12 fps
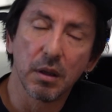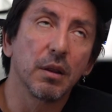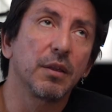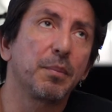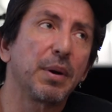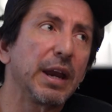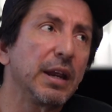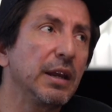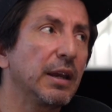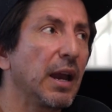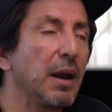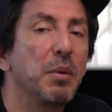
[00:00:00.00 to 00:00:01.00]
The
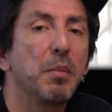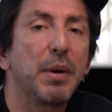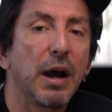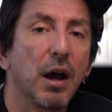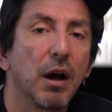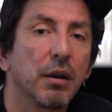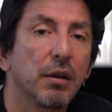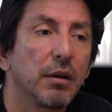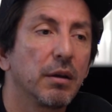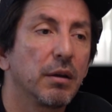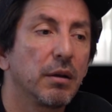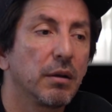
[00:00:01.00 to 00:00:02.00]
painting came about,
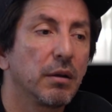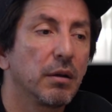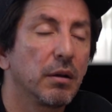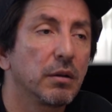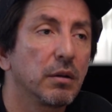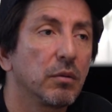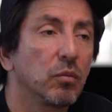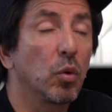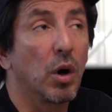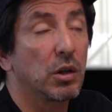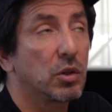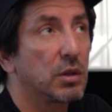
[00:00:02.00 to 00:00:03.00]
well,
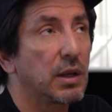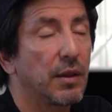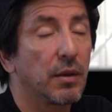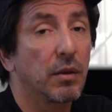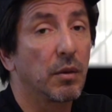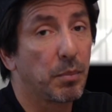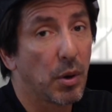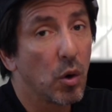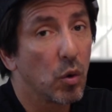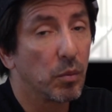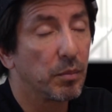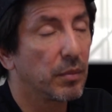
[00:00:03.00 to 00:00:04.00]
I should say that the
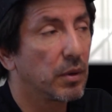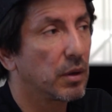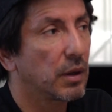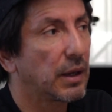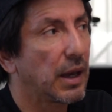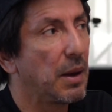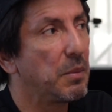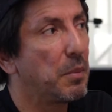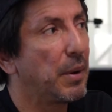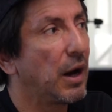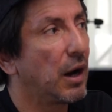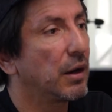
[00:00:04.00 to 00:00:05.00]
poem came
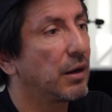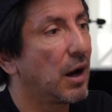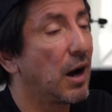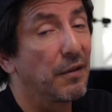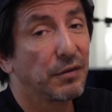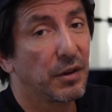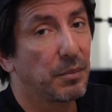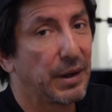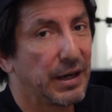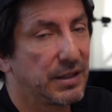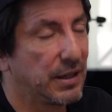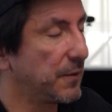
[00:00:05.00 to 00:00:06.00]
about after the
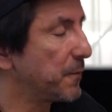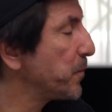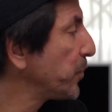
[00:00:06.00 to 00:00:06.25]
painting.